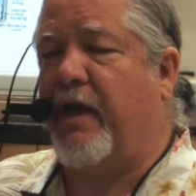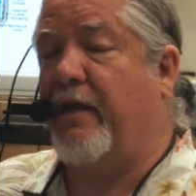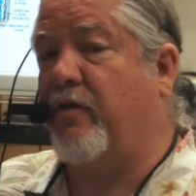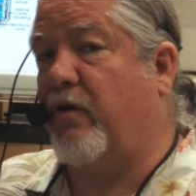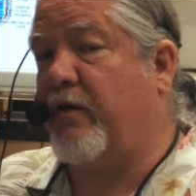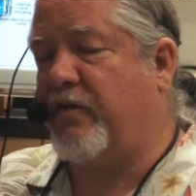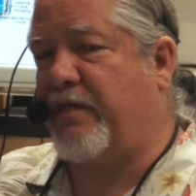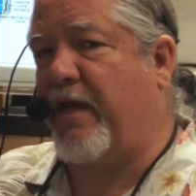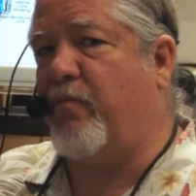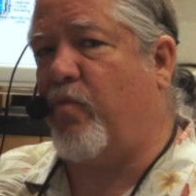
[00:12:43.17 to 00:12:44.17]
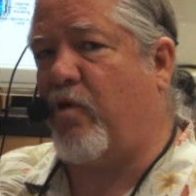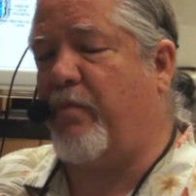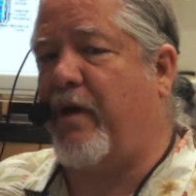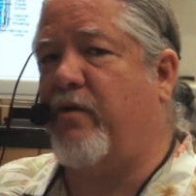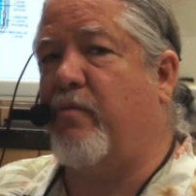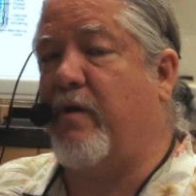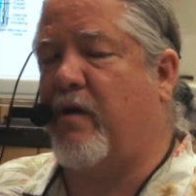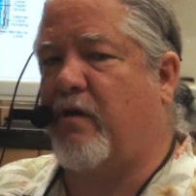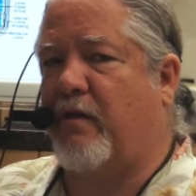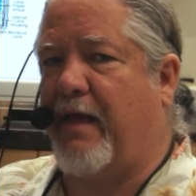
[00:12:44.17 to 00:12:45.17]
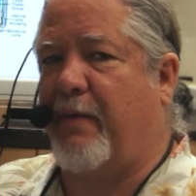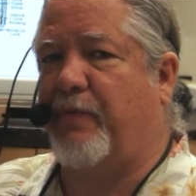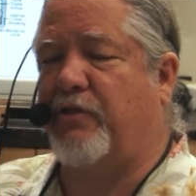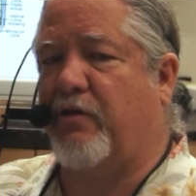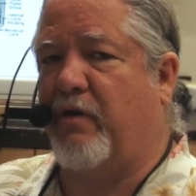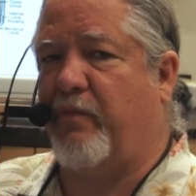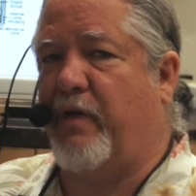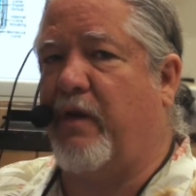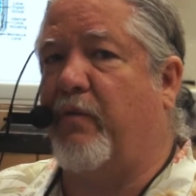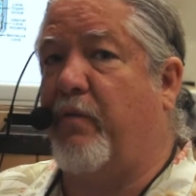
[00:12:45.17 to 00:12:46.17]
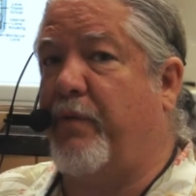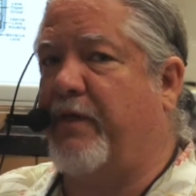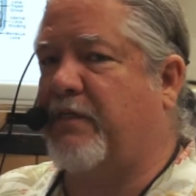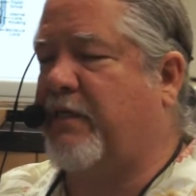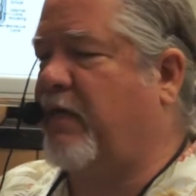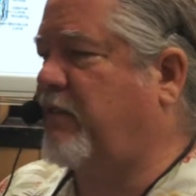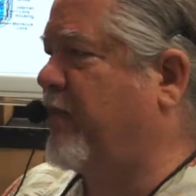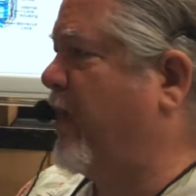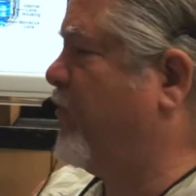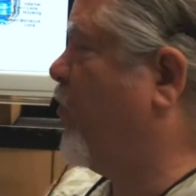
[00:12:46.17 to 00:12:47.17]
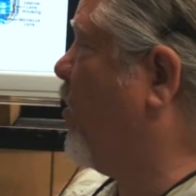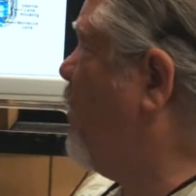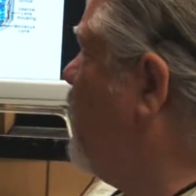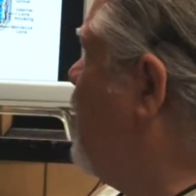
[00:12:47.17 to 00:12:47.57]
And you'll understand more about numerical aperture in a minute when we discuss that more.